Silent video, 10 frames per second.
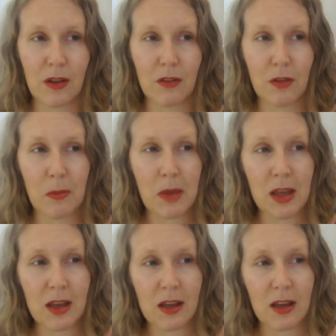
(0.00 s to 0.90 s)
For
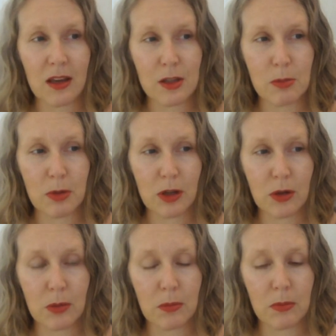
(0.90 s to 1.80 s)
me, it's
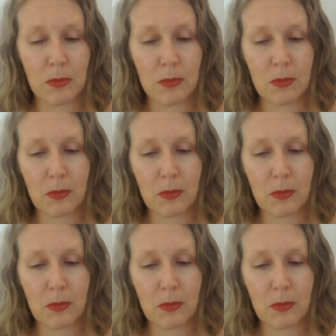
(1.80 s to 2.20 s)
become